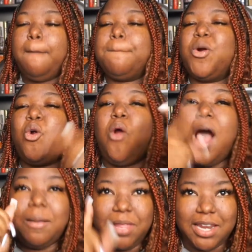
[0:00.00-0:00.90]

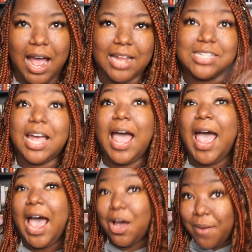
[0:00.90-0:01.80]
Probably not.
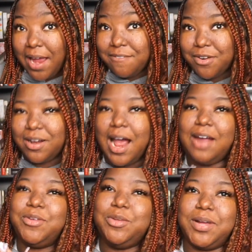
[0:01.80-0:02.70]
However, I
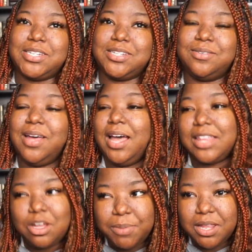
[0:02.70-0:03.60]
really want to. I think
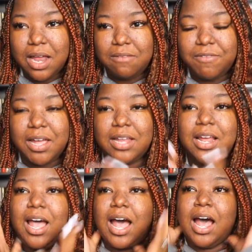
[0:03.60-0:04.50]
it'll be a lot of fun.
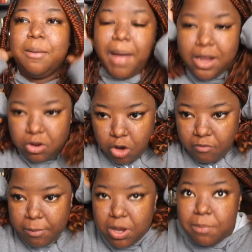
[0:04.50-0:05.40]
I don't know if
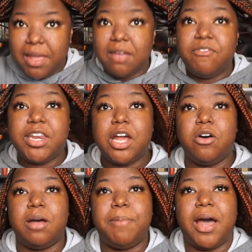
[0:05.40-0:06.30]
I'm going to make a video
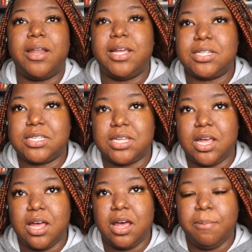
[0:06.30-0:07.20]
about it,
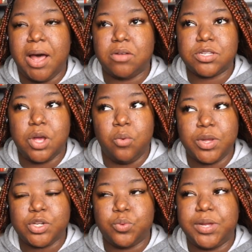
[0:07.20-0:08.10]
about a
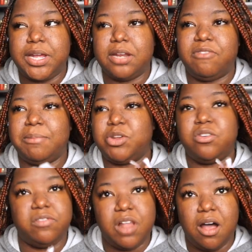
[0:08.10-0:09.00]
Winterween, if I'm gonna do
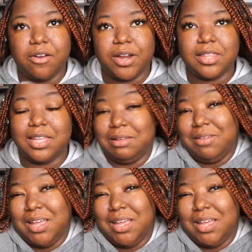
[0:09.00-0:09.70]
a vlog or anything.